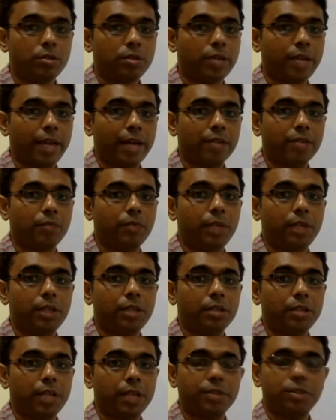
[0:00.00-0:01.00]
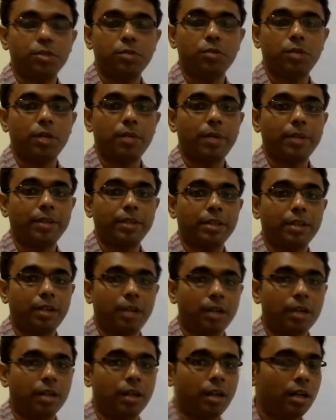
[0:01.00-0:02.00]
They have to be executed by the
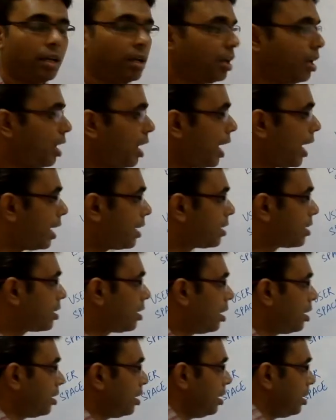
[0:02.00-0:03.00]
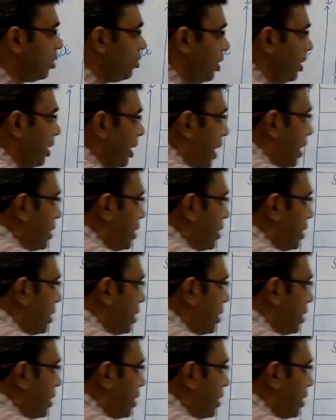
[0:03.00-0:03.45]
kernel, and kernel during